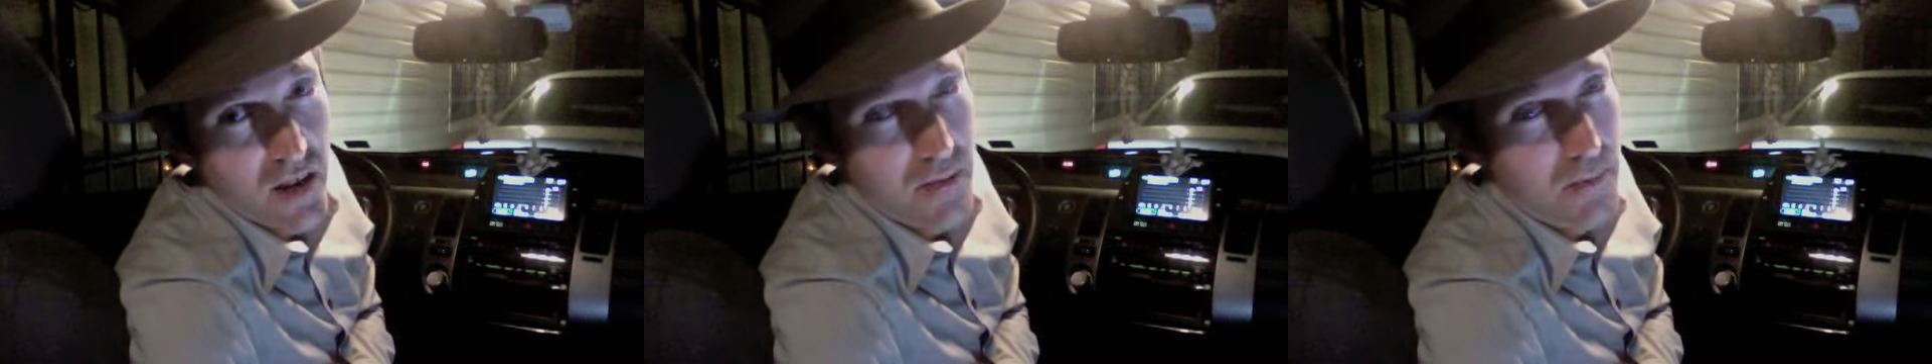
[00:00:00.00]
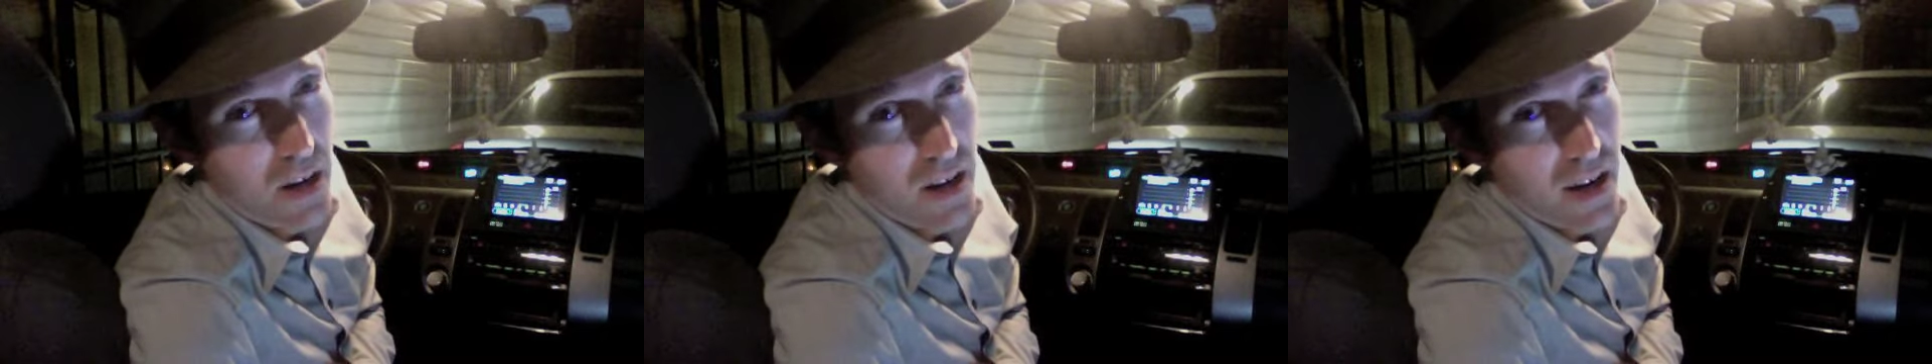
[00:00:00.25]

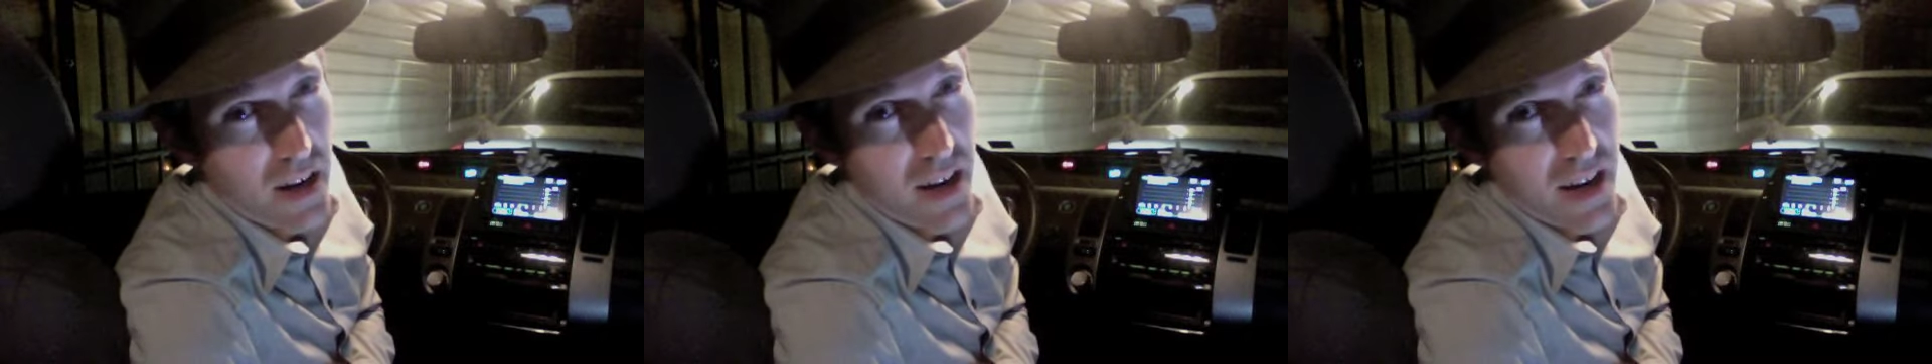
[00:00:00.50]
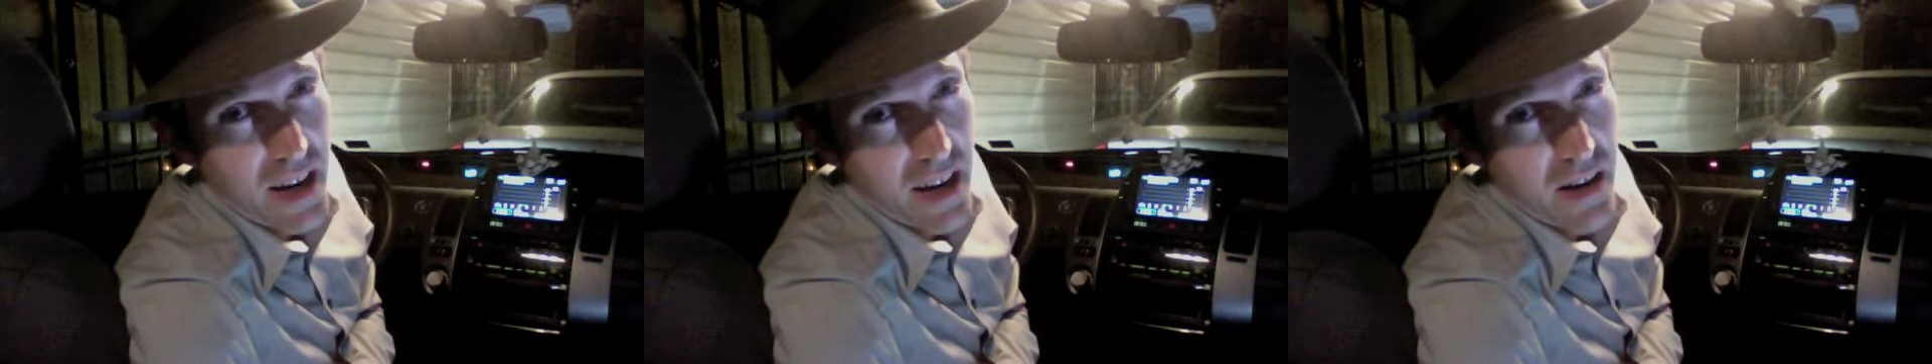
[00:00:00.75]
Monday,
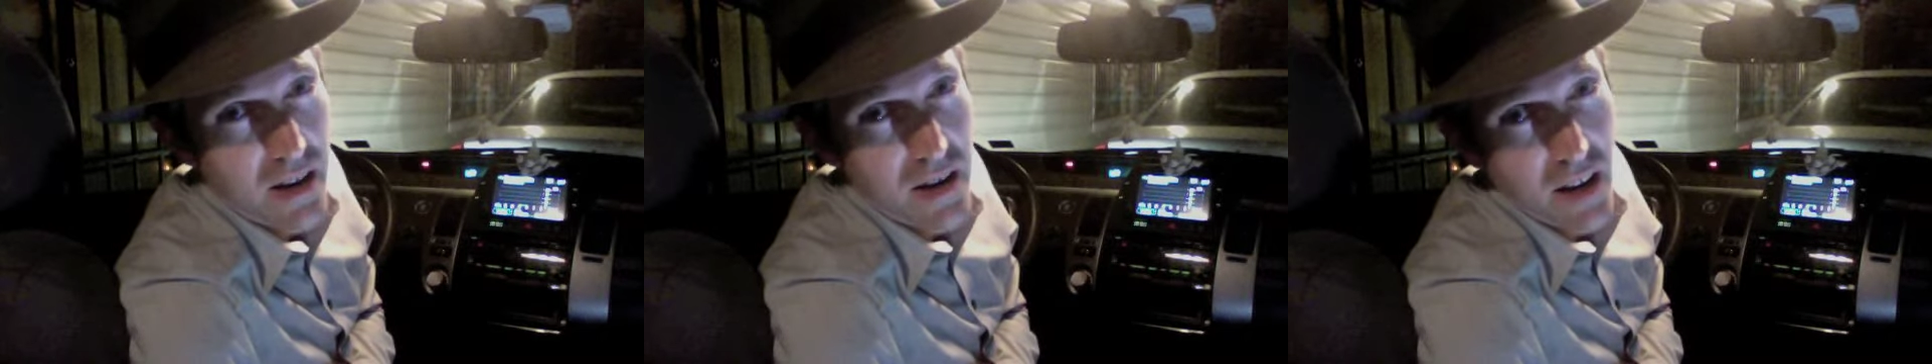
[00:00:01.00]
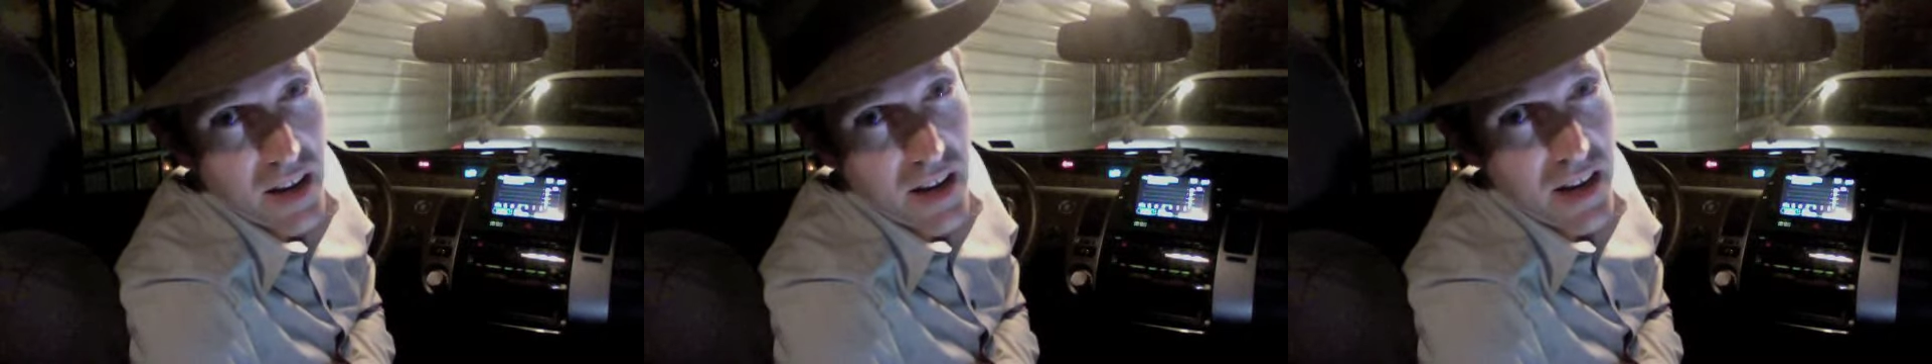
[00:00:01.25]
again,
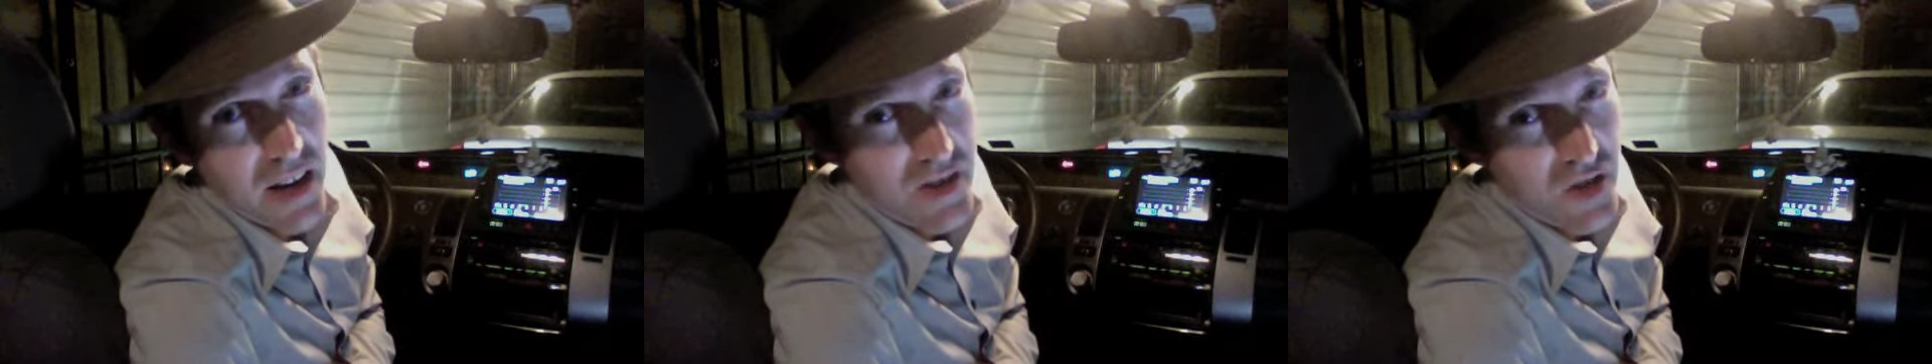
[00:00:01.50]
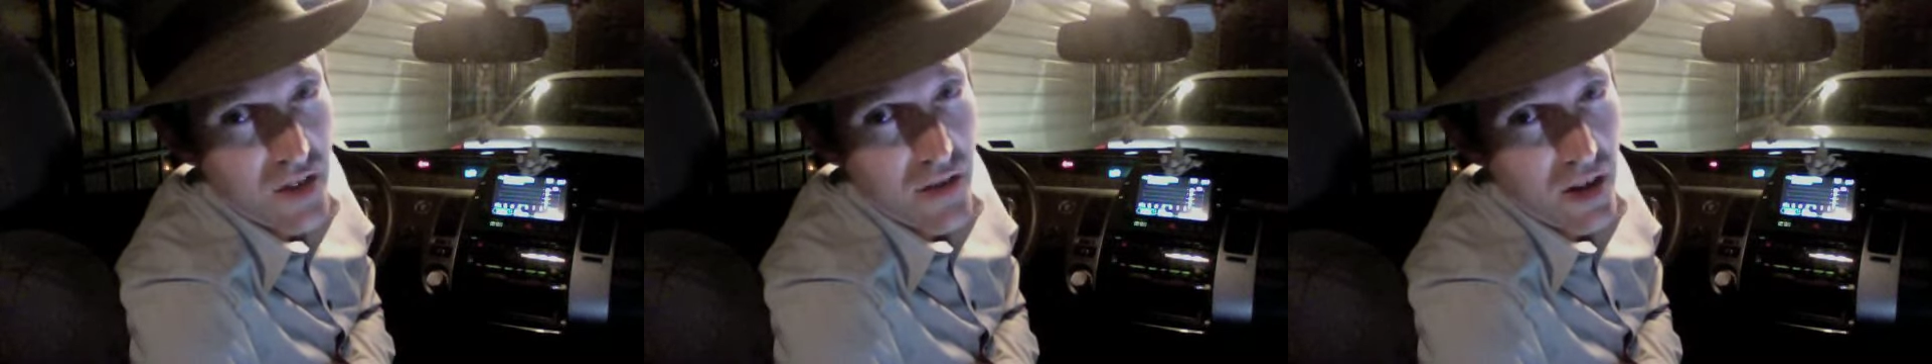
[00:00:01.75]
ninety and
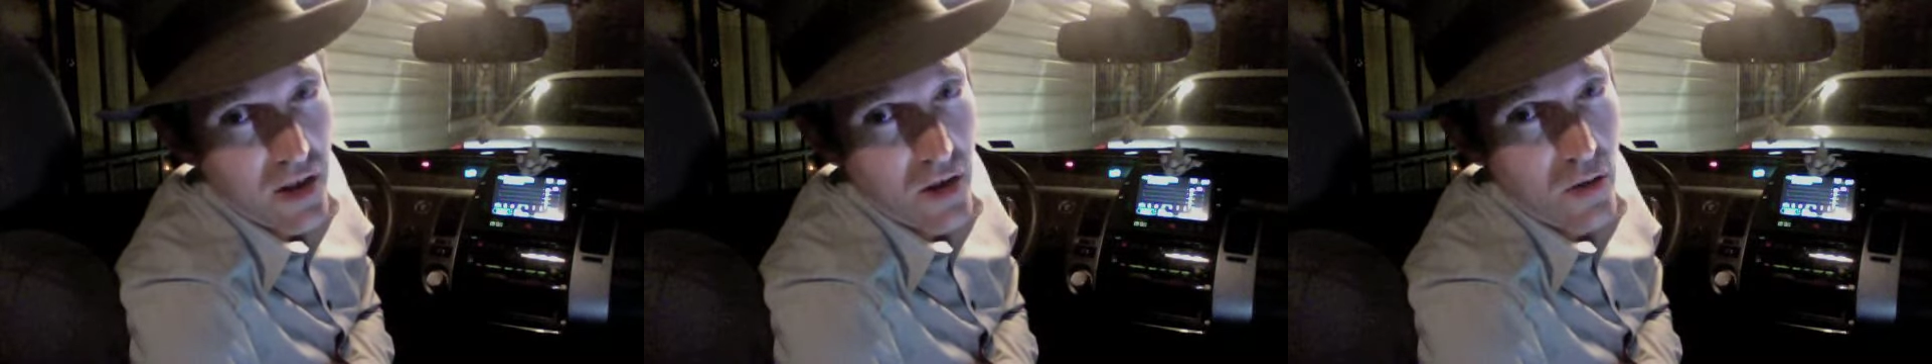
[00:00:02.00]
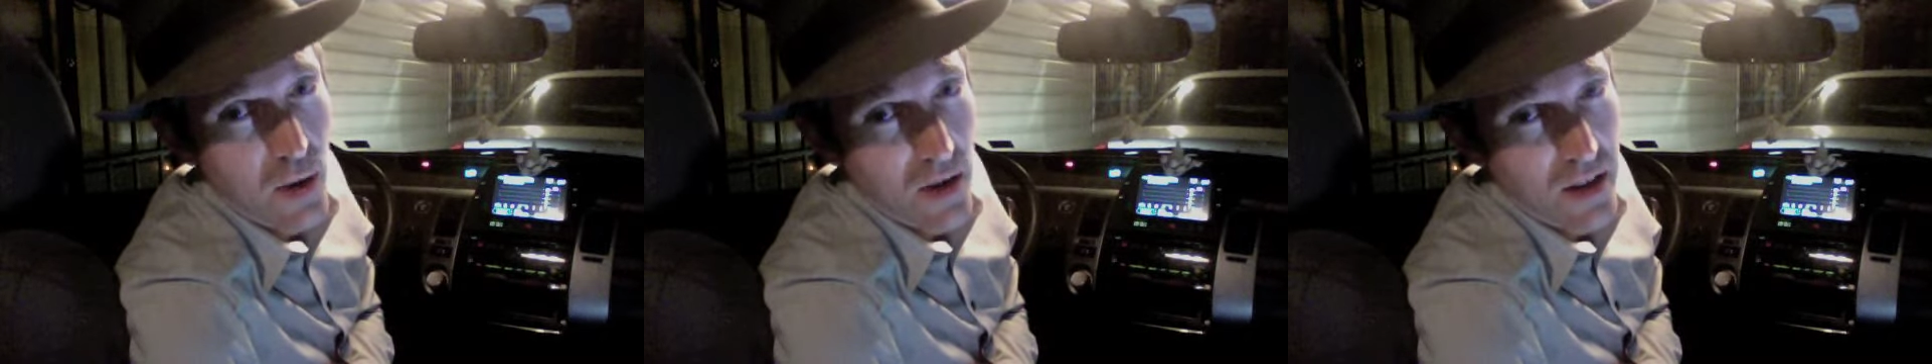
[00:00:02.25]
seventy-two,
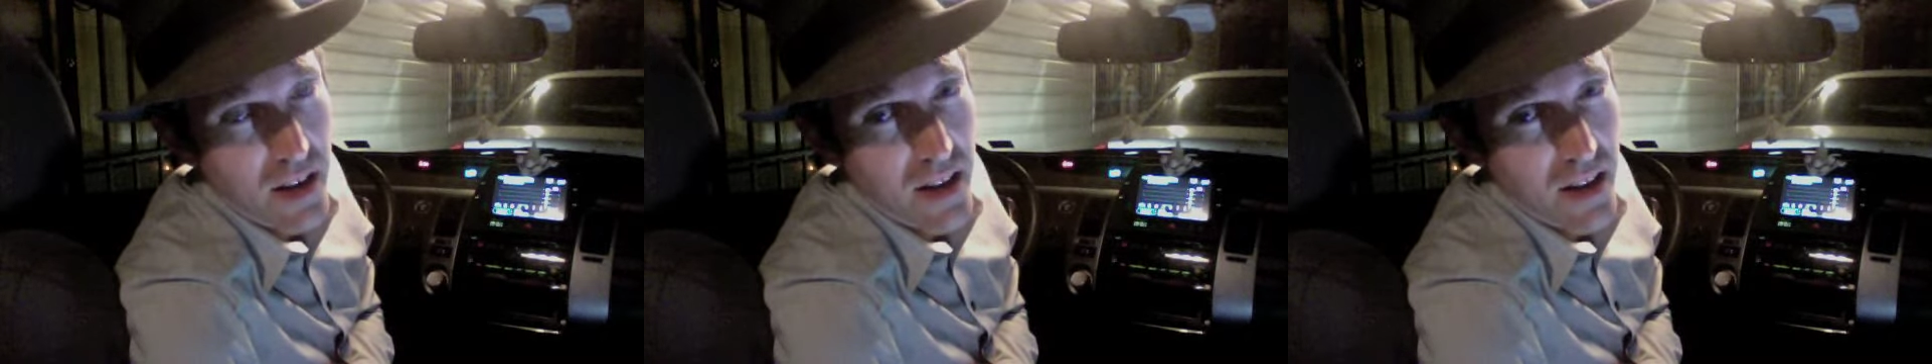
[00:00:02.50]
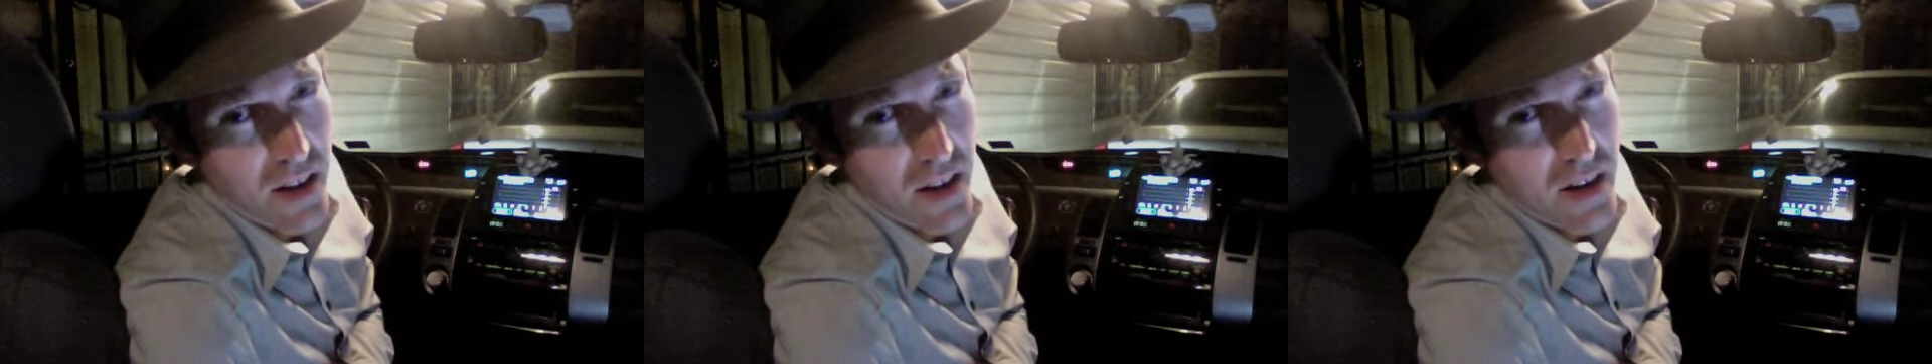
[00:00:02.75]
partly
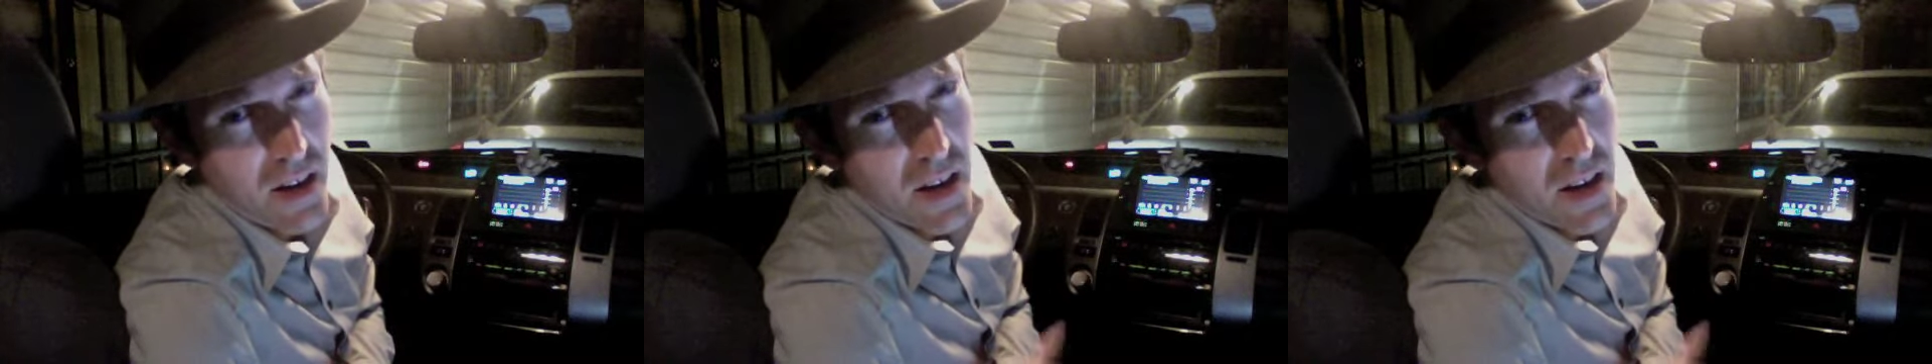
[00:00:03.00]
cloudy.